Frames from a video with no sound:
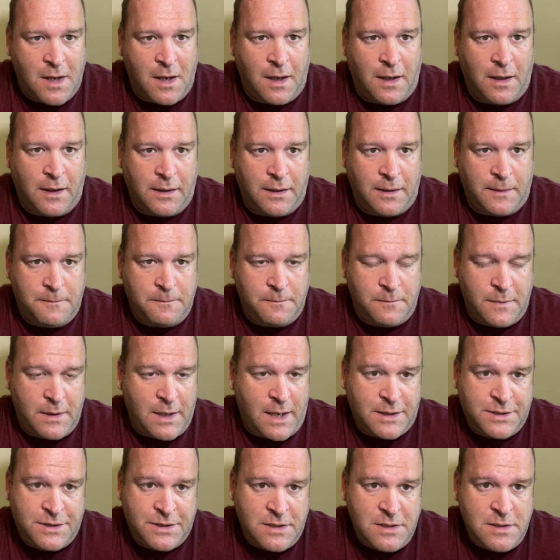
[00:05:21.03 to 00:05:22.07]

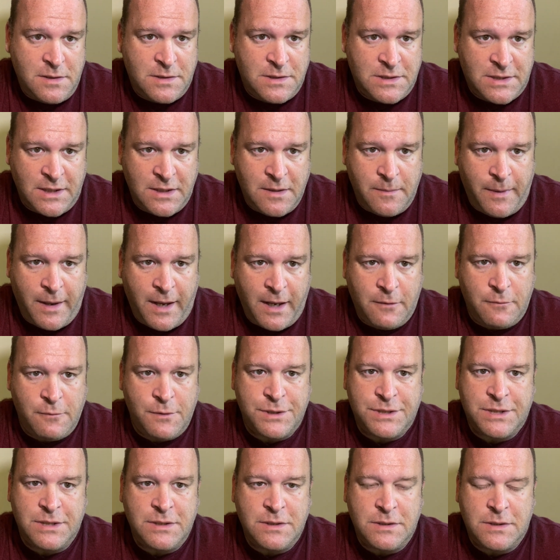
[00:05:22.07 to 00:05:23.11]
Actually, she said the back
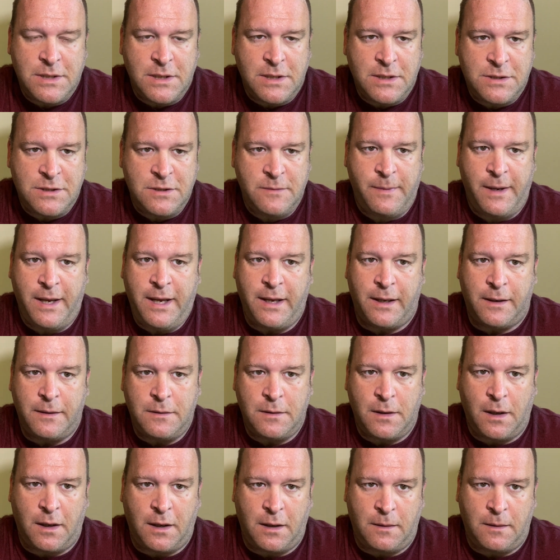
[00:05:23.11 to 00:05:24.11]
wasn't too bad.